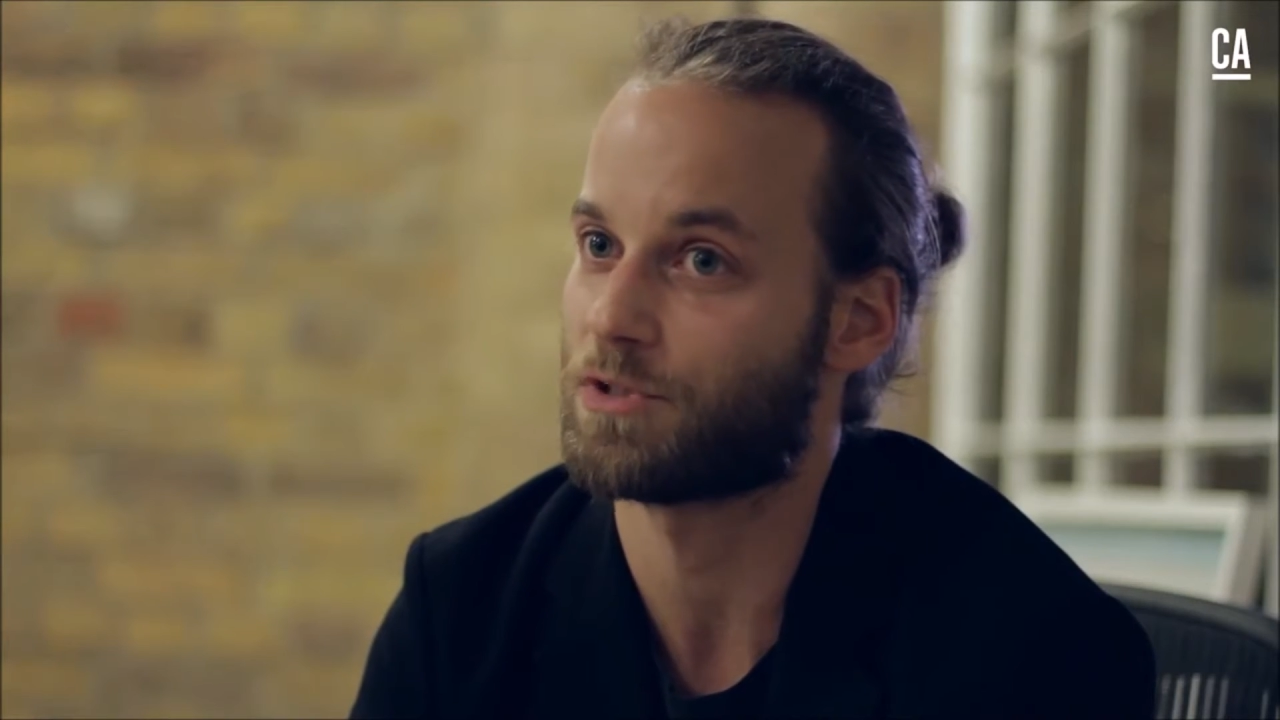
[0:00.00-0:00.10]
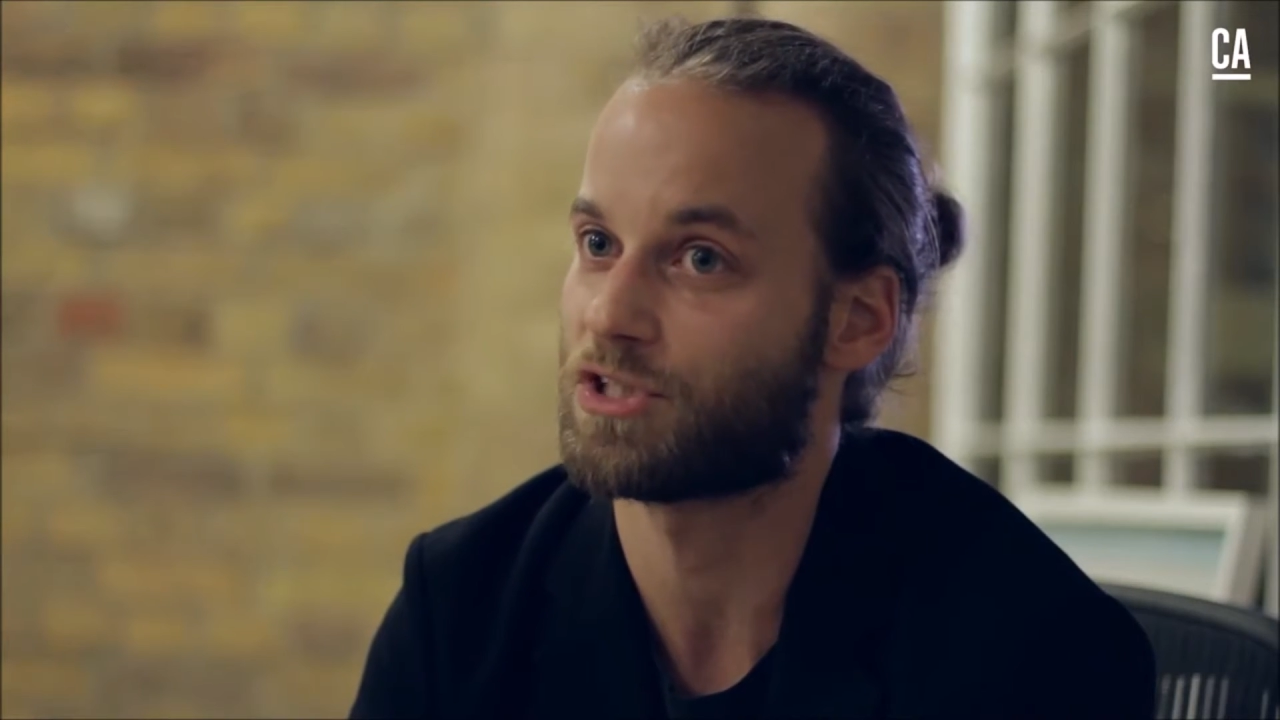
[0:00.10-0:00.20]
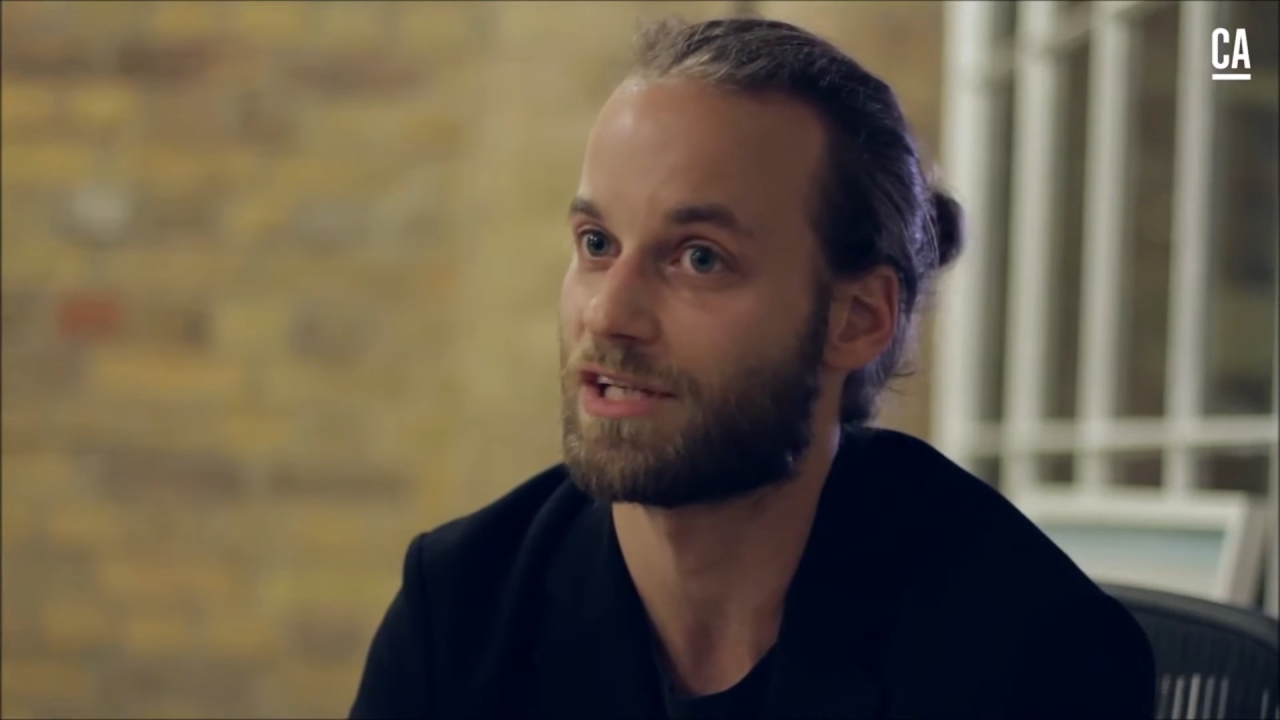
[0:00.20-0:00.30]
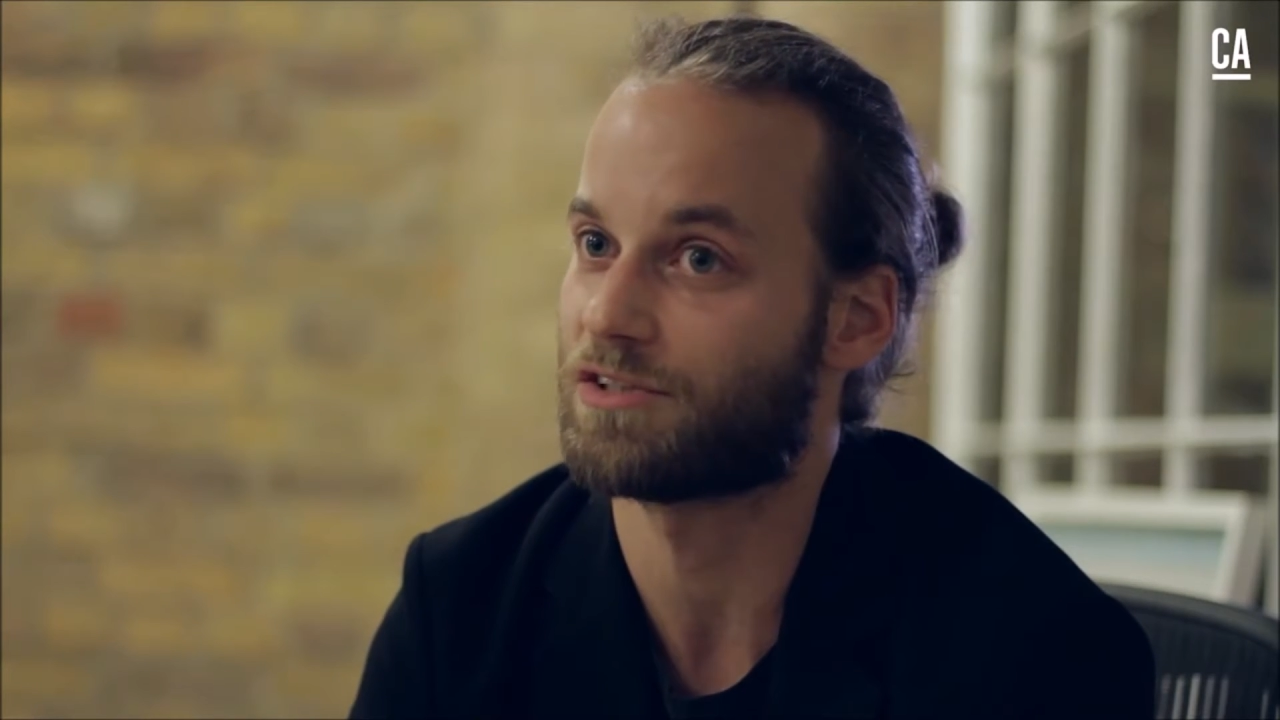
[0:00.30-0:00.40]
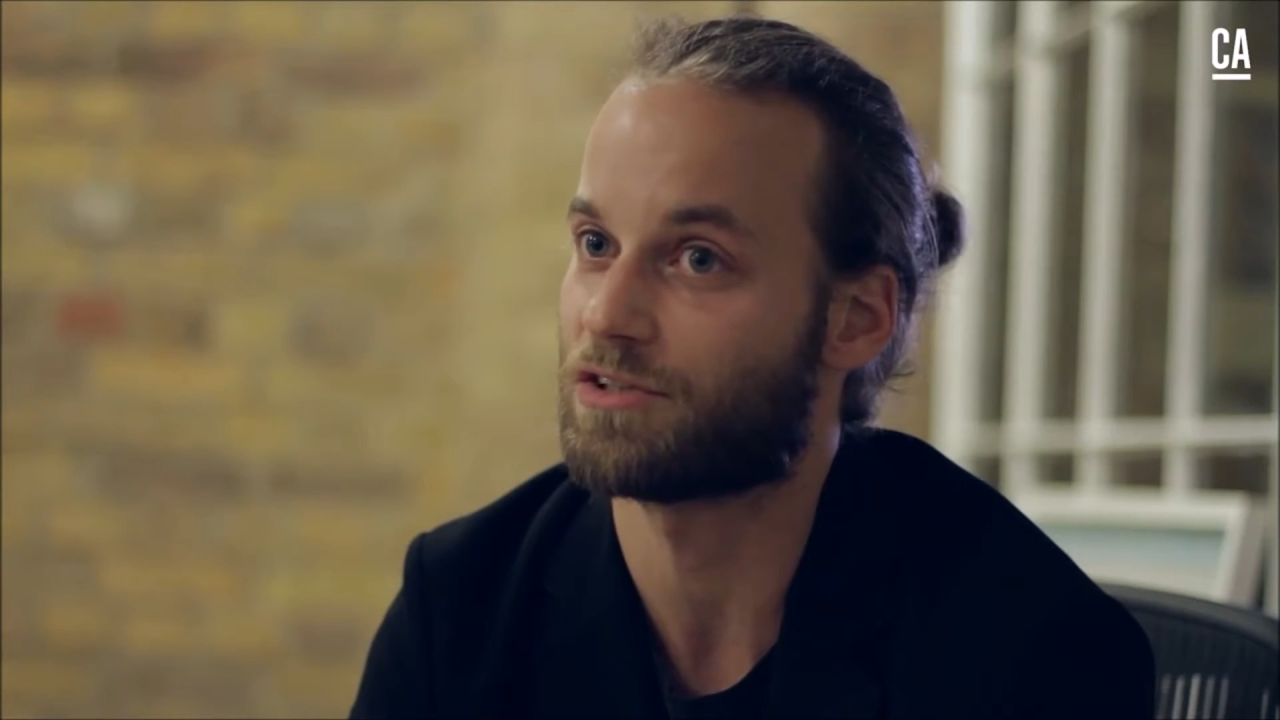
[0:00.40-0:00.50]

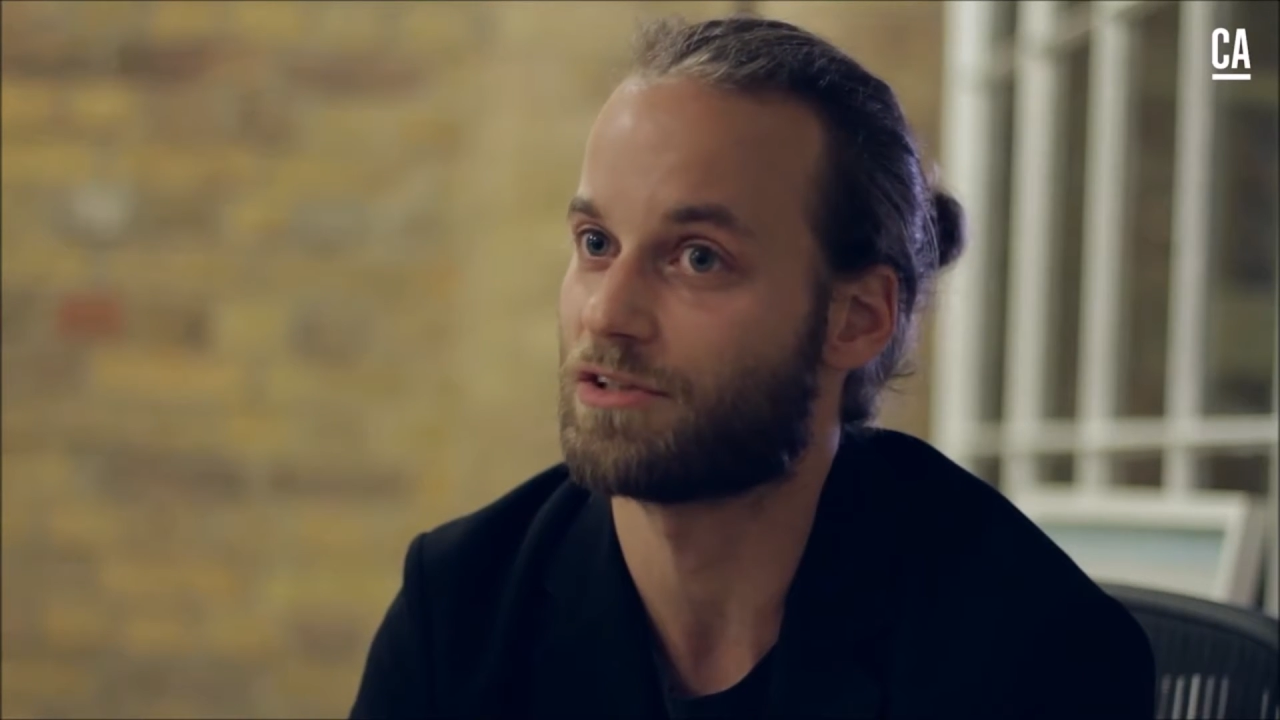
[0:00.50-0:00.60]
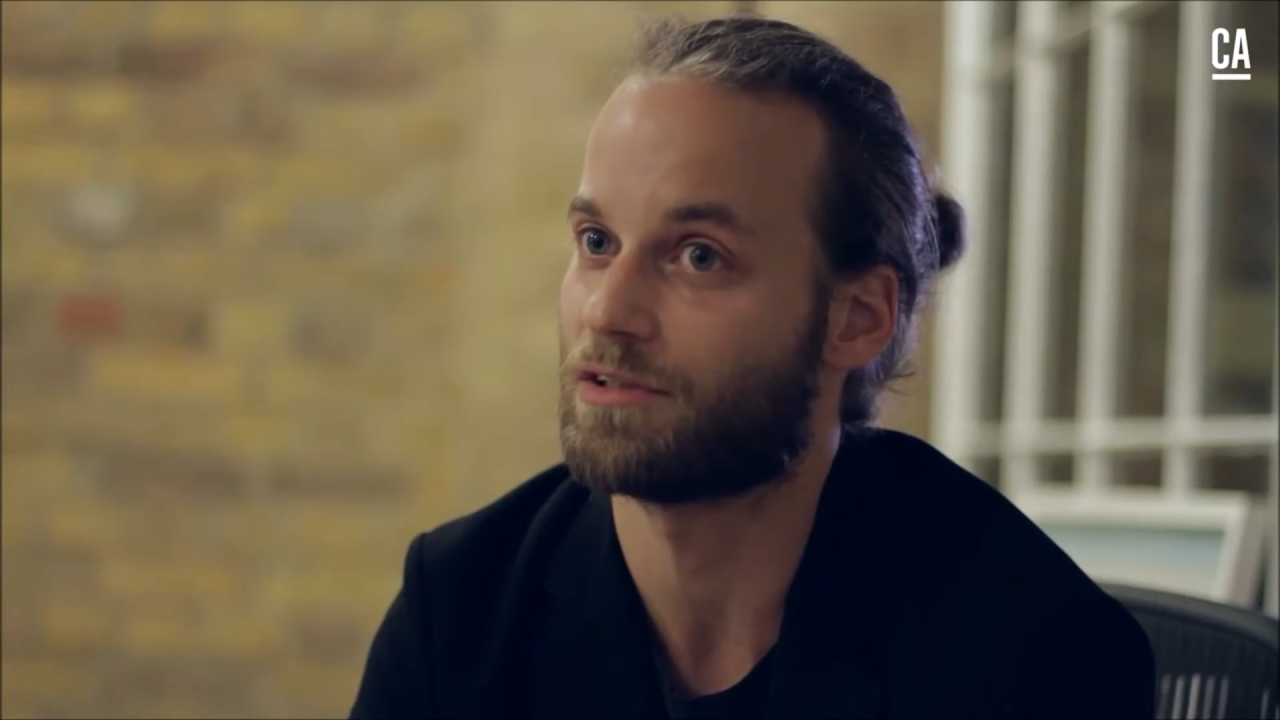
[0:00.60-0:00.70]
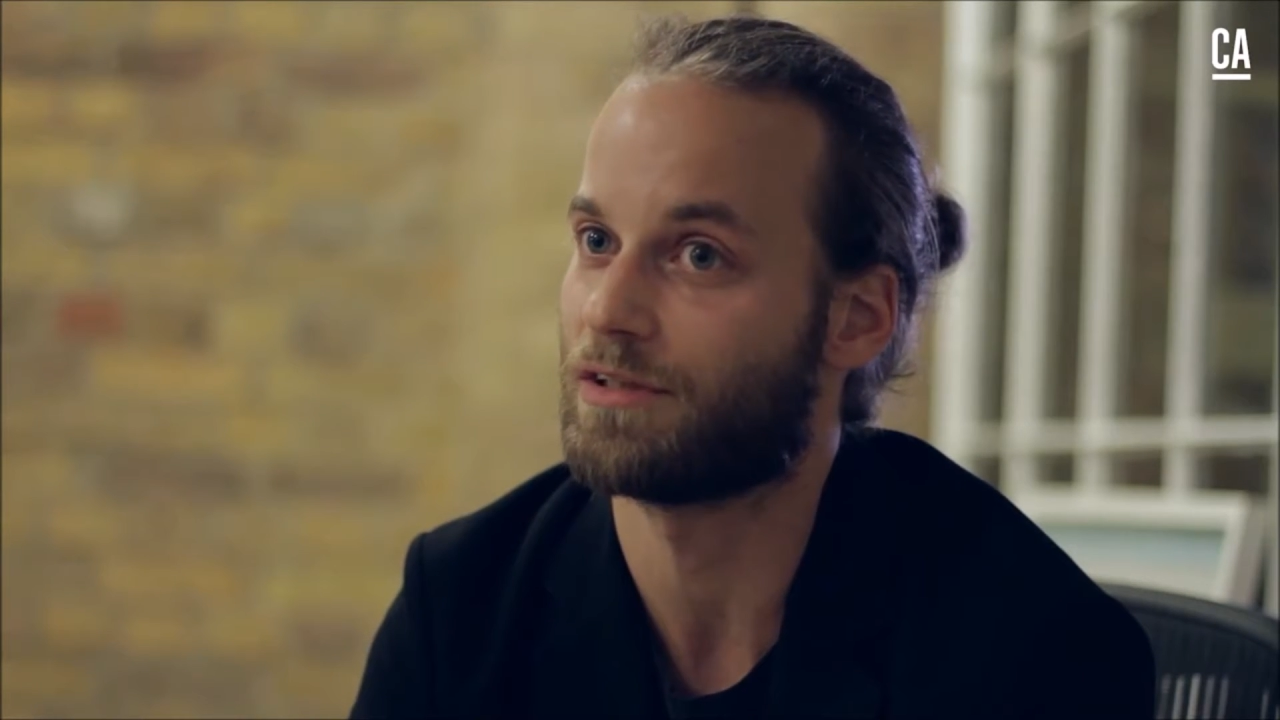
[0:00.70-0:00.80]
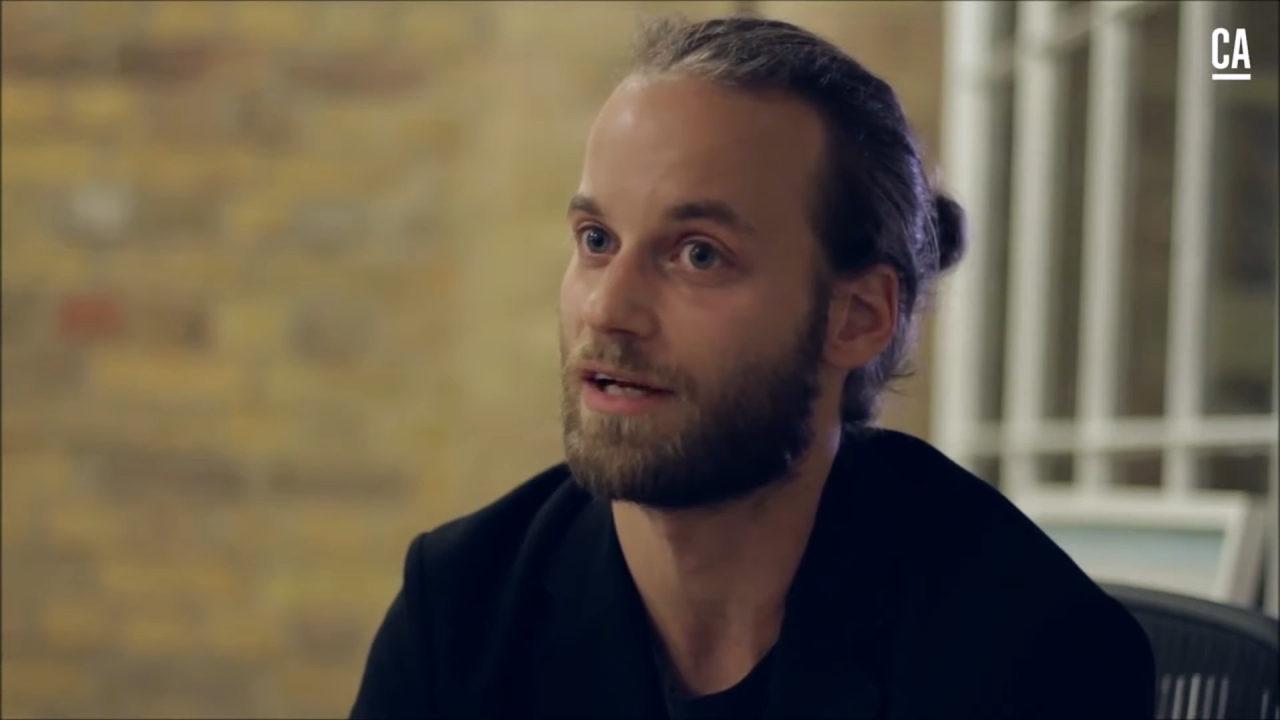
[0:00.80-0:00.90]
schedule